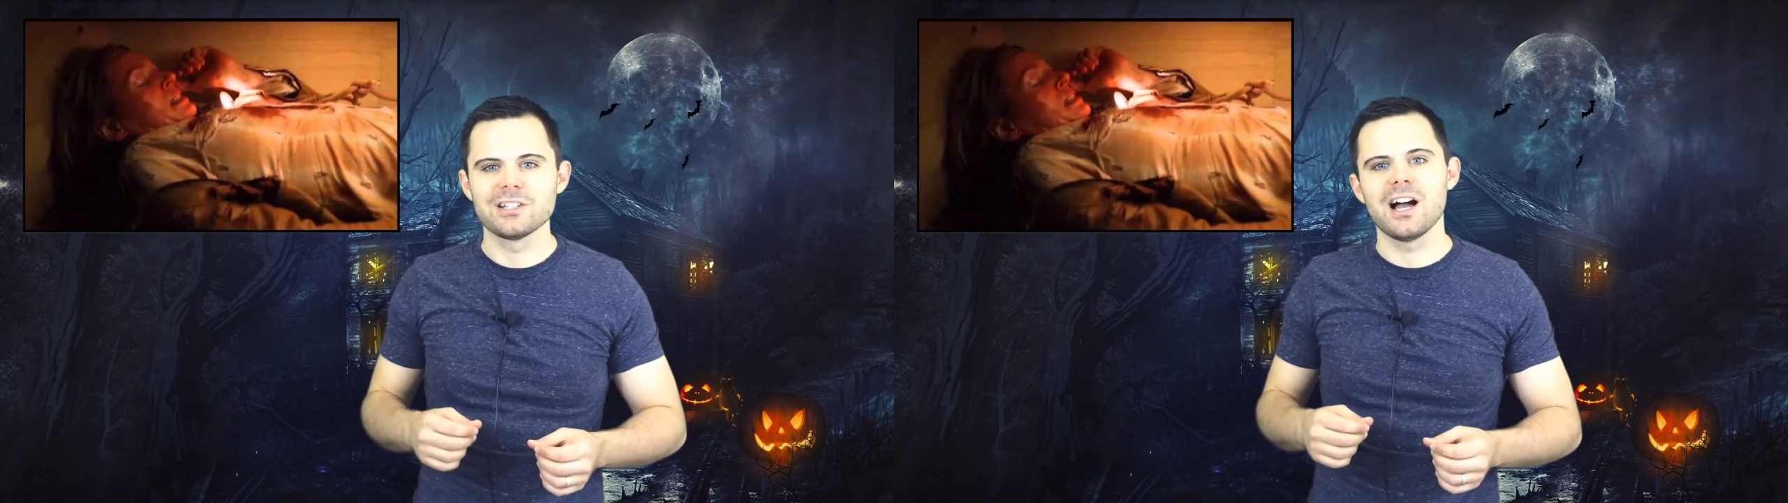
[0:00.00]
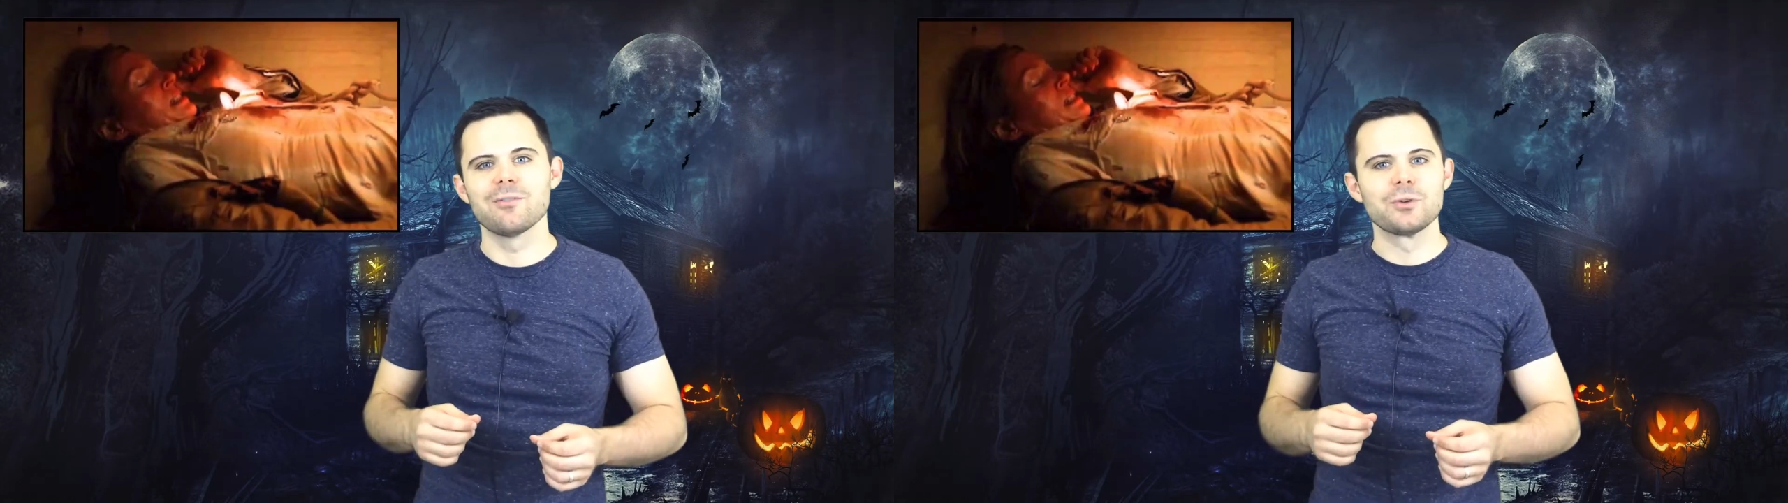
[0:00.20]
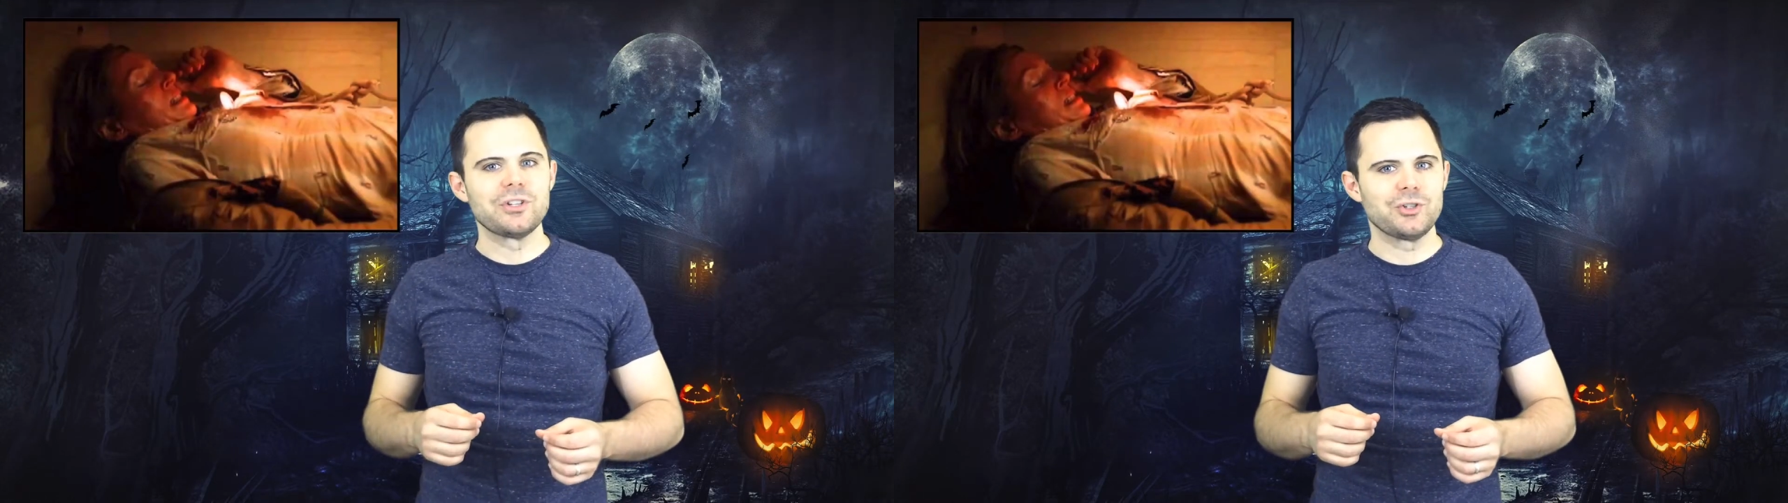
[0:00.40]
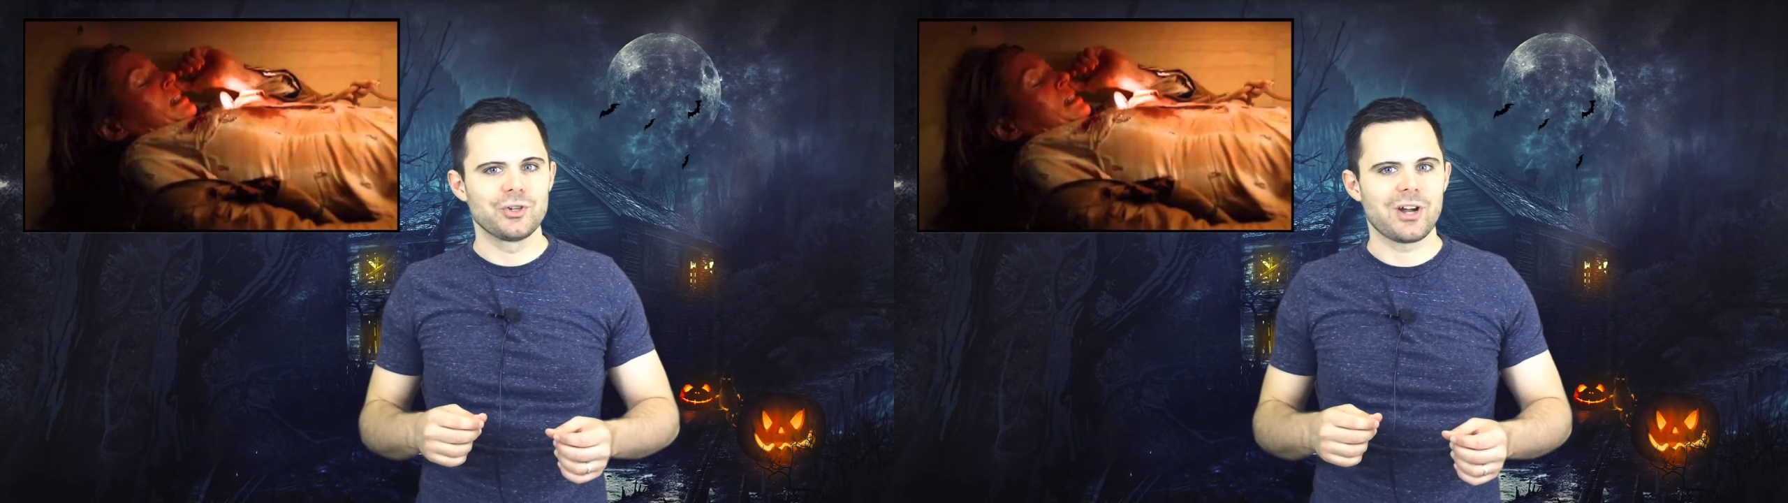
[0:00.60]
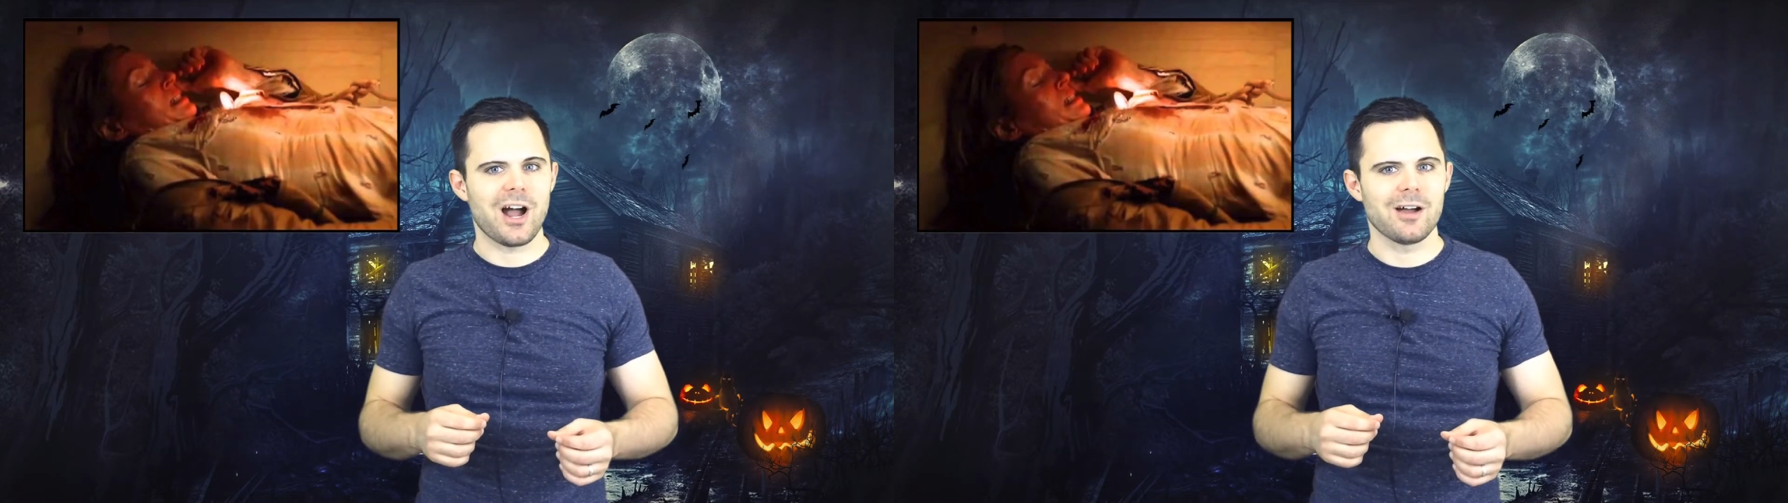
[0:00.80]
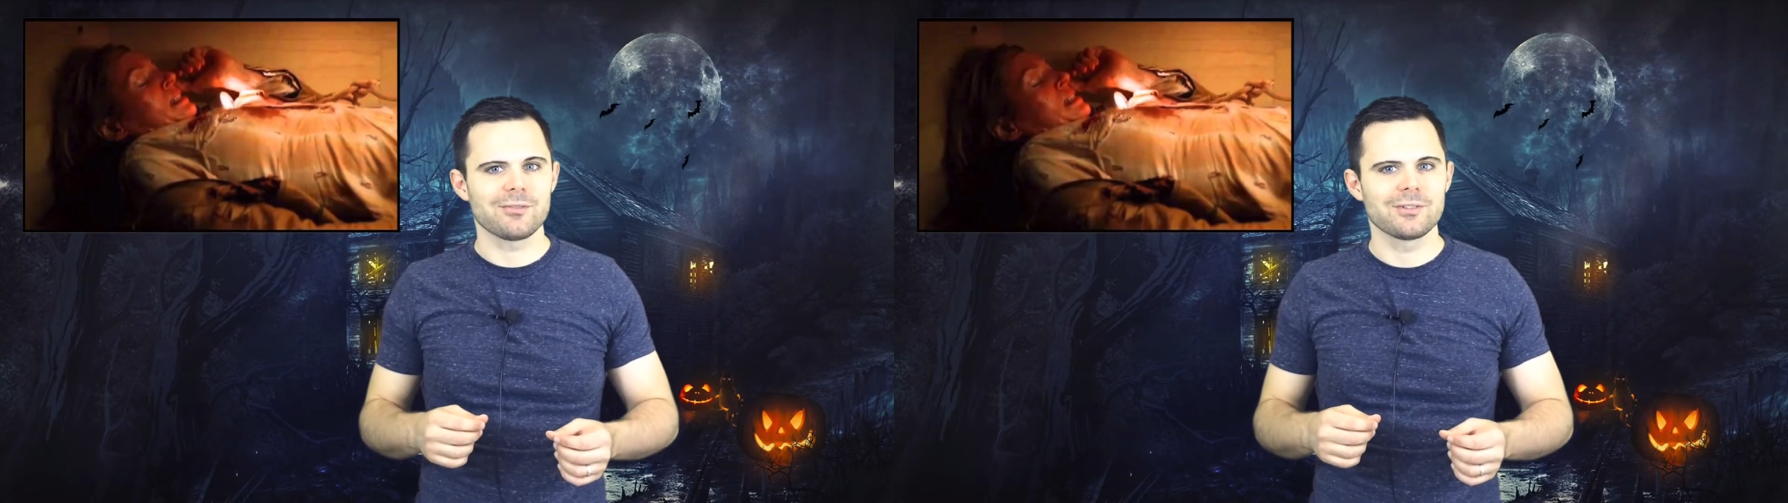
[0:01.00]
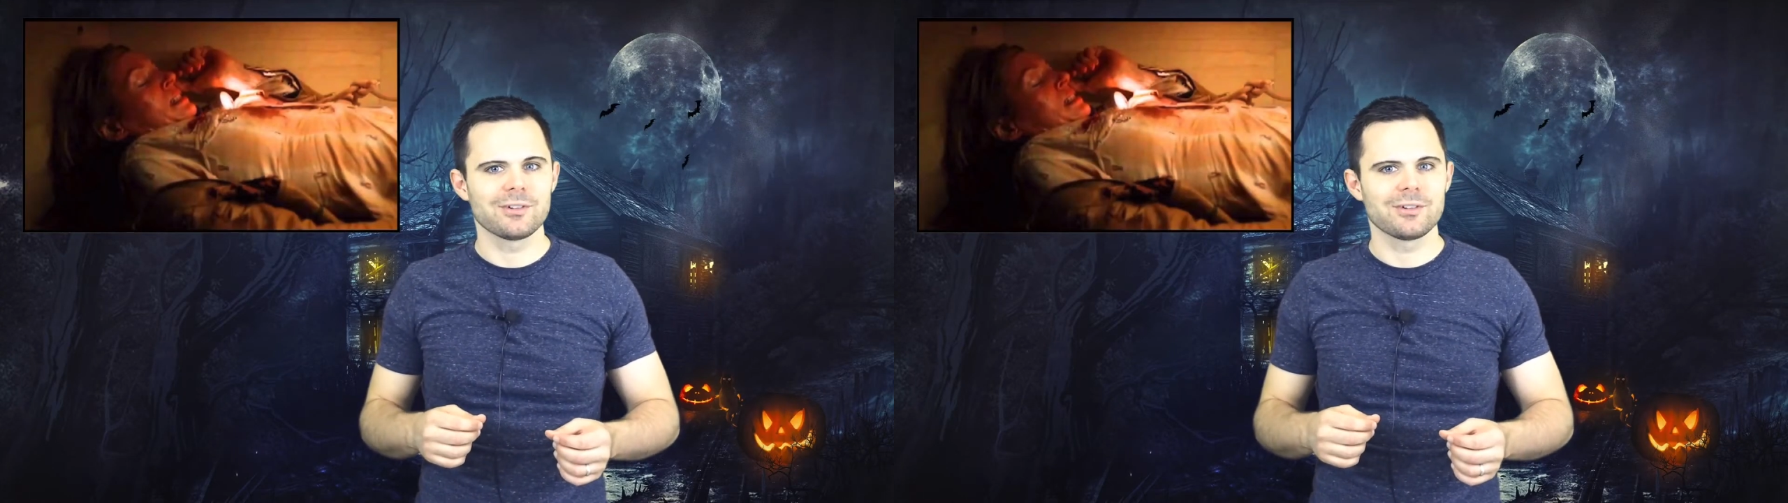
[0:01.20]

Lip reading: alive really took off,